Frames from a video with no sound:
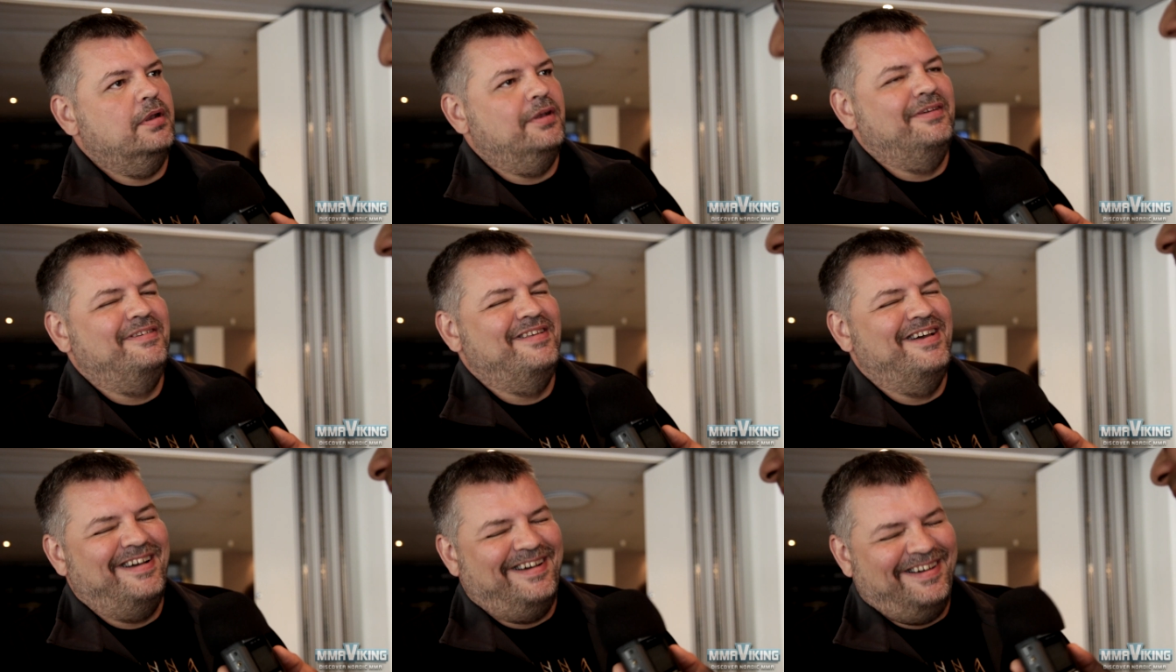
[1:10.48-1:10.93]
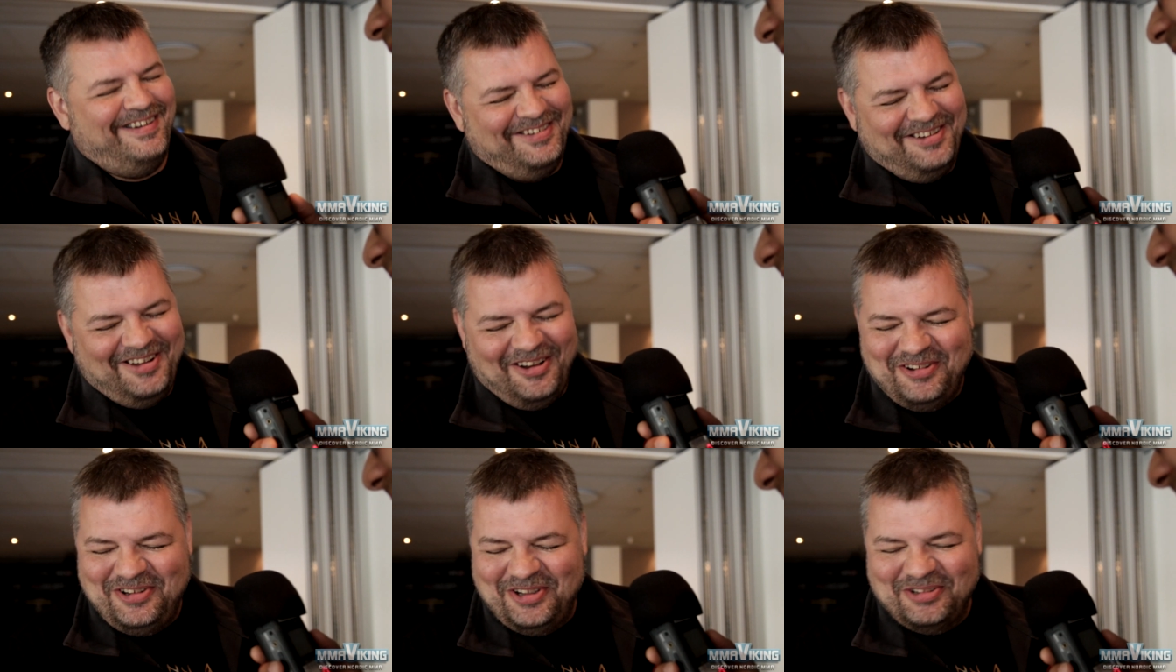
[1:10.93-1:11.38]
no,
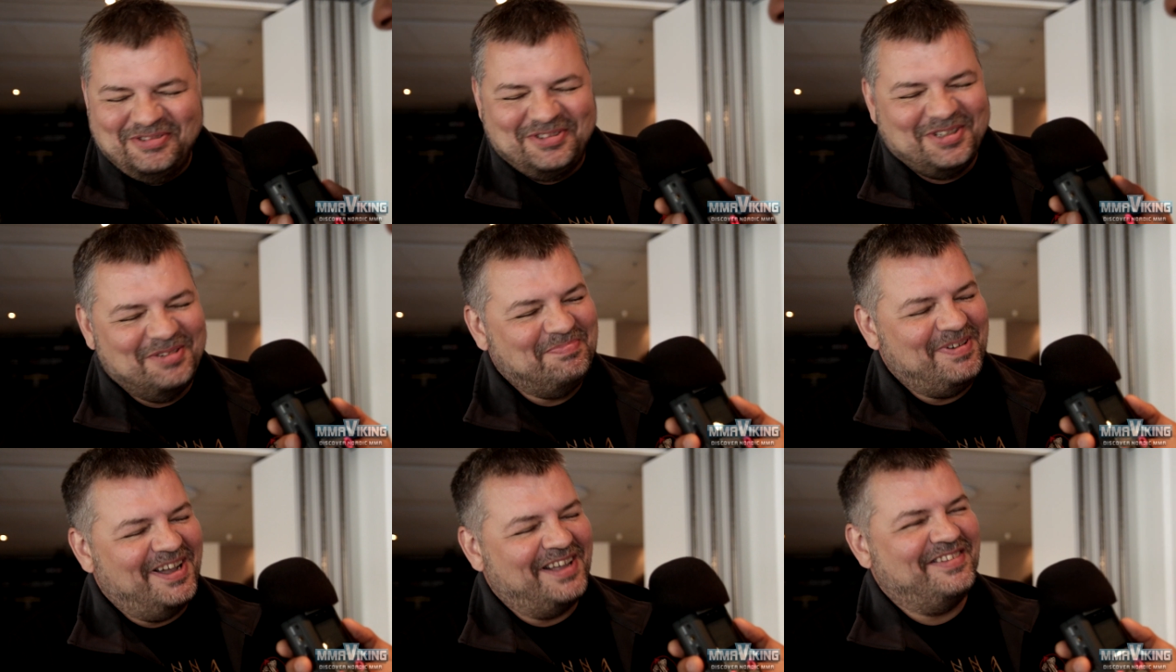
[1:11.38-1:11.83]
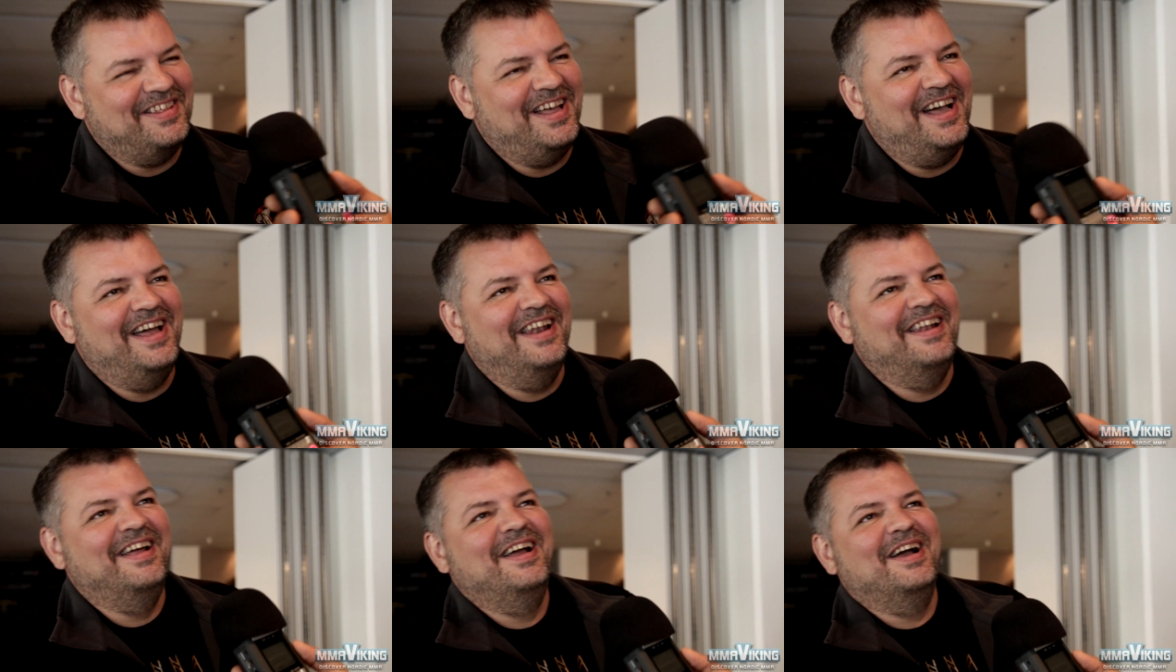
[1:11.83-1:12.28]
no YouTube back
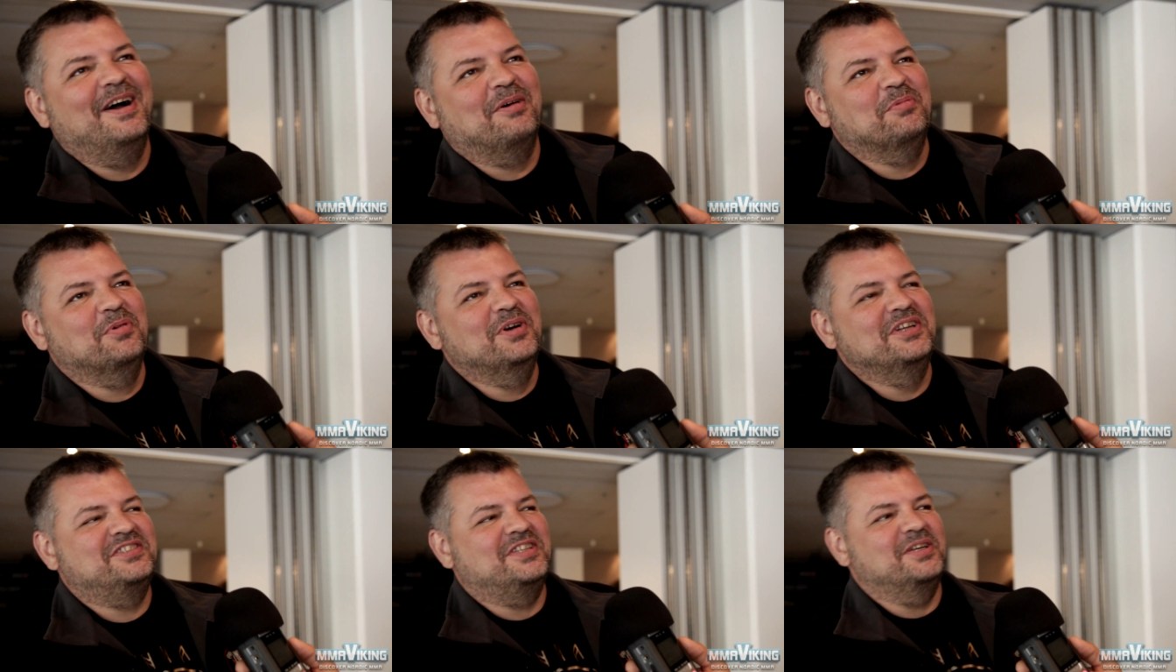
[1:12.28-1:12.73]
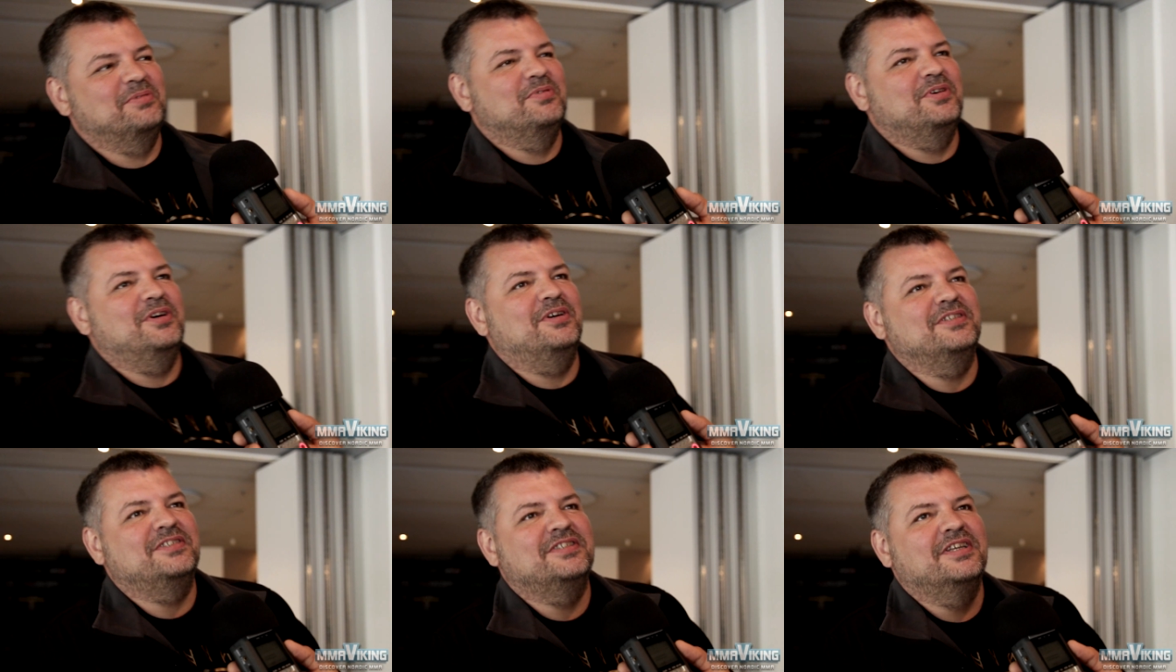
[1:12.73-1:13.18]
then. Wish it
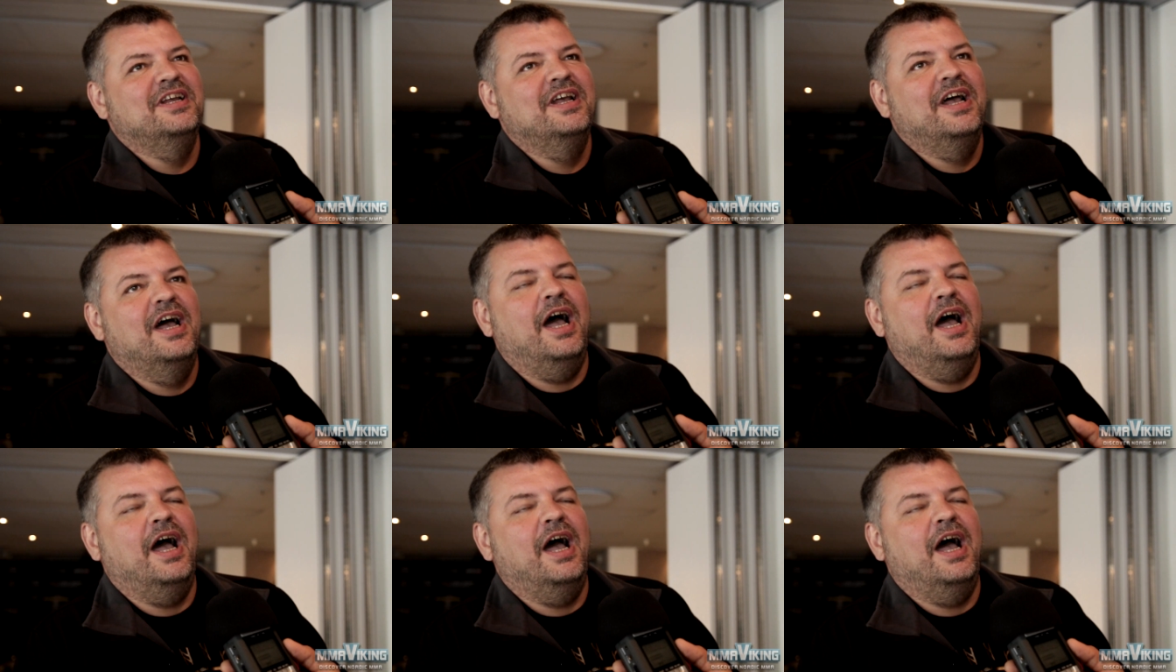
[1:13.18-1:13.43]
was.